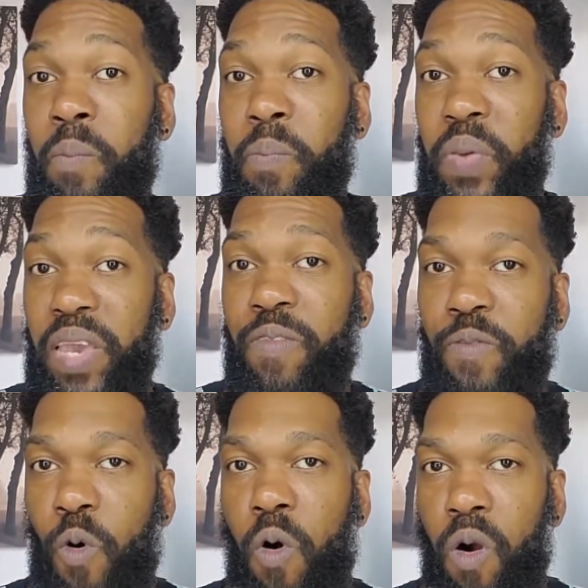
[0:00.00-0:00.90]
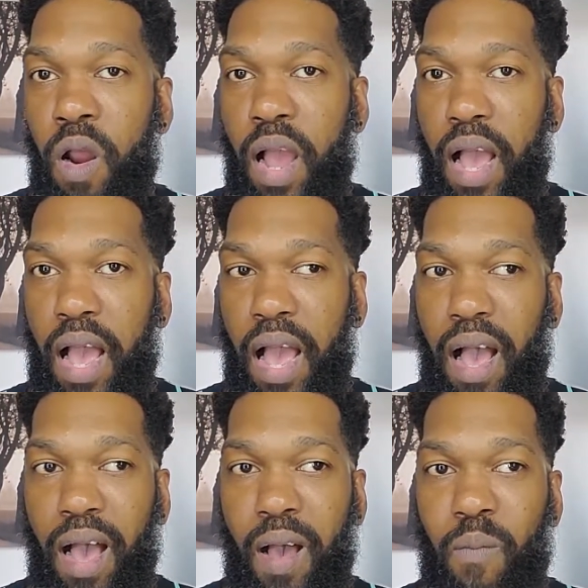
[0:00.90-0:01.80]
before
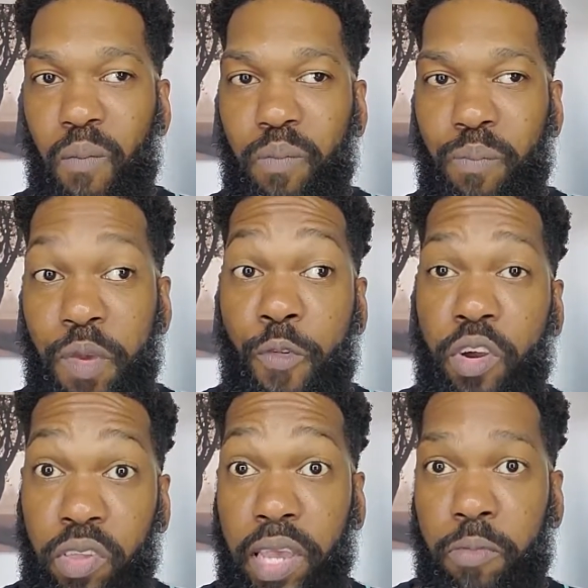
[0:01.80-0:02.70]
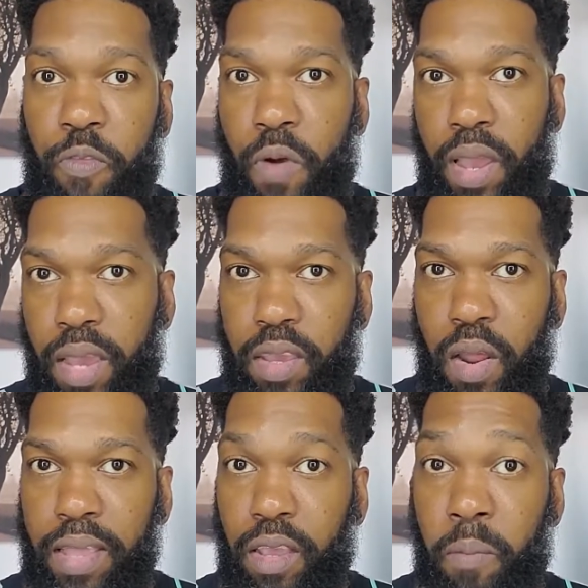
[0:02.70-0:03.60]
6, before I
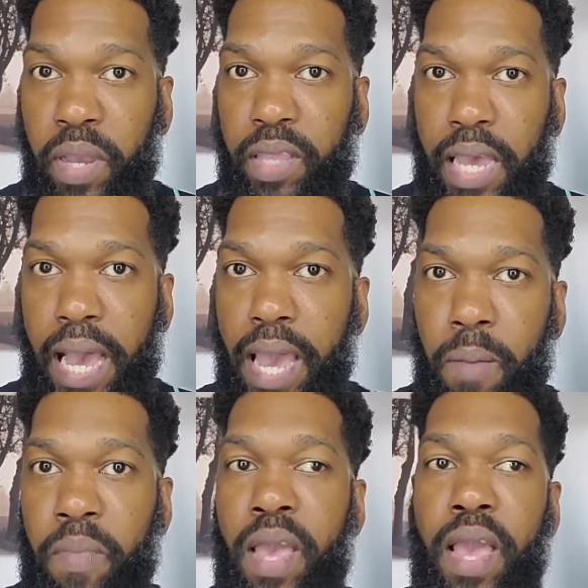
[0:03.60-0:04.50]
had to come pick the guy up.